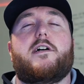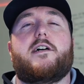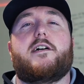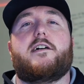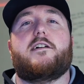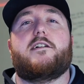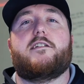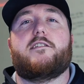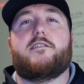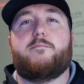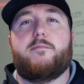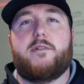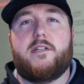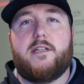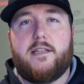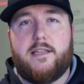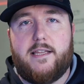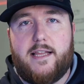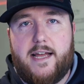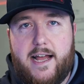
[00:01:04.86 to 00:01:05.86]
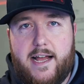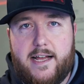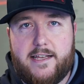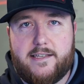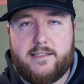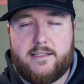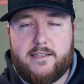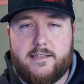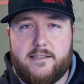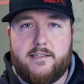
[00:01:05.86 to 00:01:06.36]
as
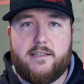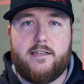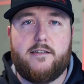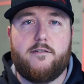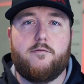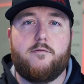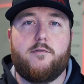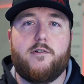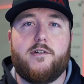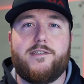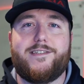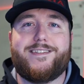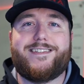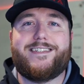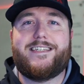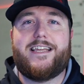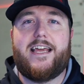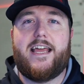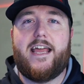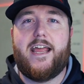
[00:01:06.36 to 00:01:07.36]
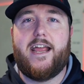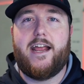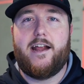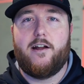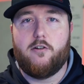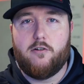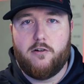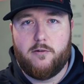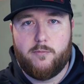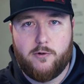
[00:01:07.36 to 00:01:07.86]
molasses. It was
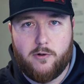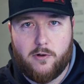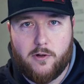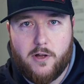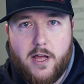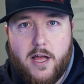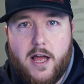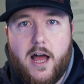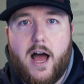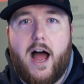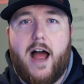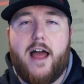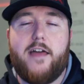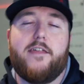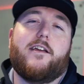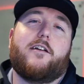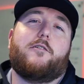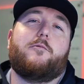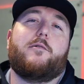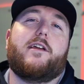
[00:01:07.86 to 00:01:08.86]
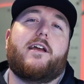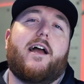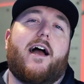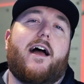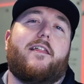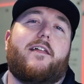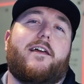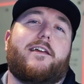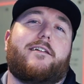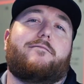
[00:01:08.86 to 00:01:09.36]
terrible. I think we
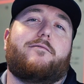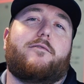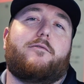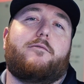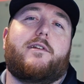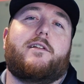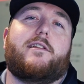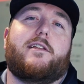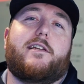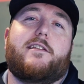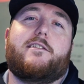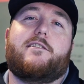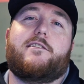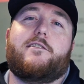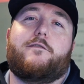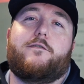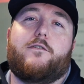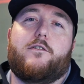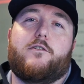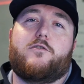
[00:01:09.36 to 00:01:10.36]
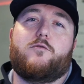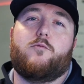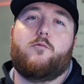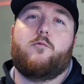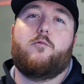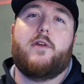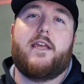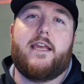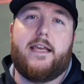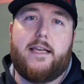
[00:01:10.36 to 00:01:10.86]
got like 3 leads in the first
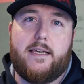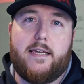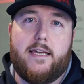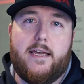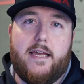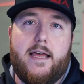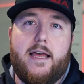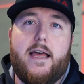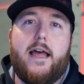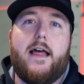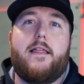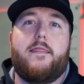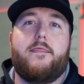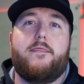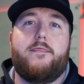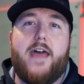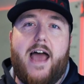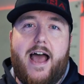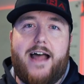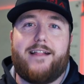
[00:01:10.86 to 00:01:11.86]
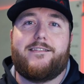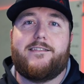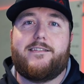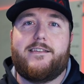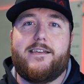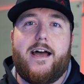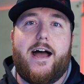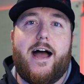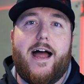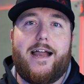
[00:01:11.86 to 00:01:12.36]
week. That's
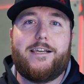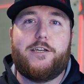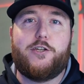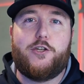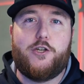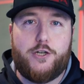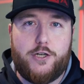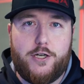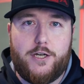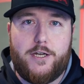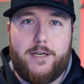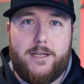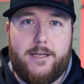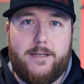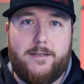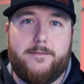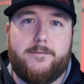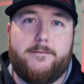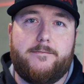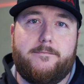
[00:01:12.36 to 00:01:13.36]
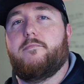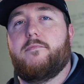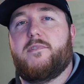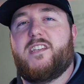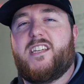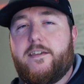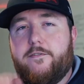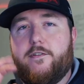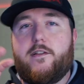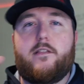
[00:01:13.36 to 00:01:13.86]
not good.
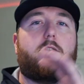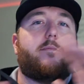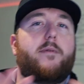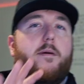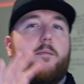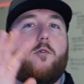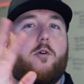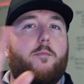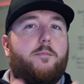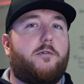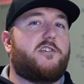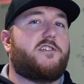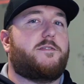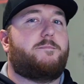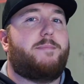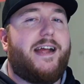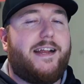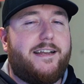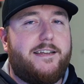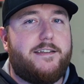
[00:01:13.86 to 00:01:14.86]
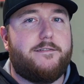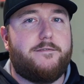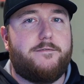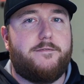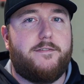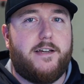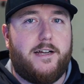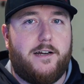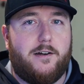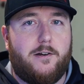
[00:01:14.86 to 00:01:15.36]
To give you a little bit more
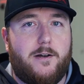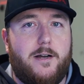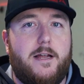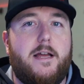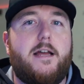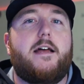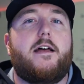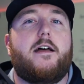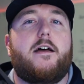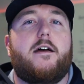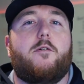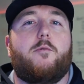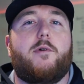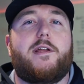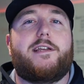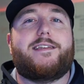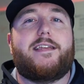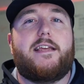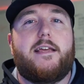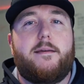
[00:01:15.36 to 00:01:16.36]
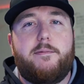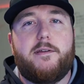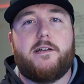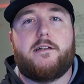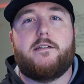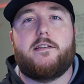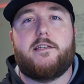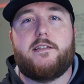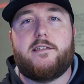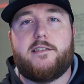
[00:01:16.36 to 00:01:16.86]
perspective there, we
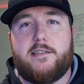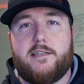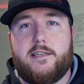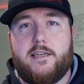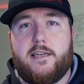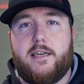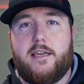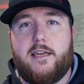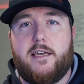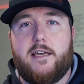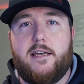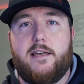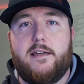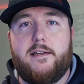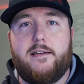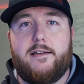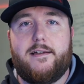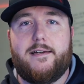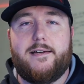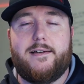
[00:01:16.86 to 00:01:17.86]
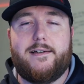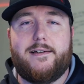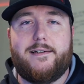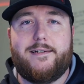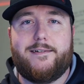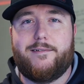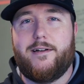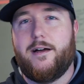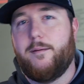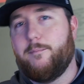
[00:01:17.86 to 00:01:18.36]
typically see
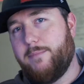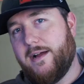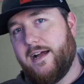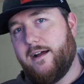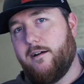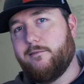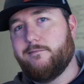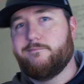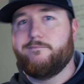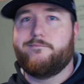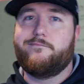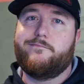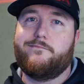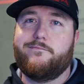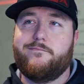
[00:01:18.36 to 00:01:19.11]
about